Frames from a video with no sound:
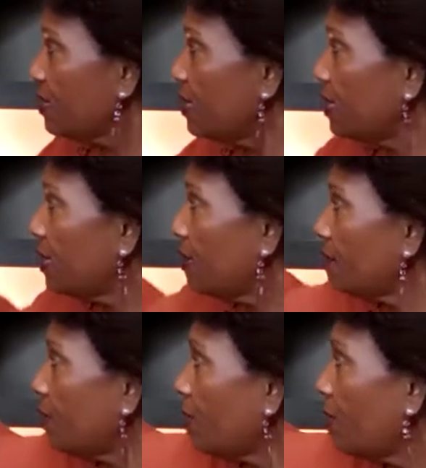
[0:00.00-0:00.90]

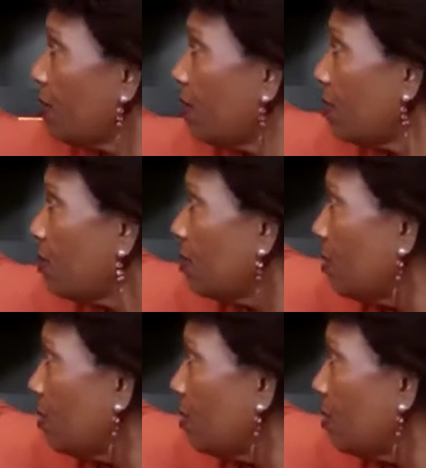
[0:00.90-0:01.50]
him, her,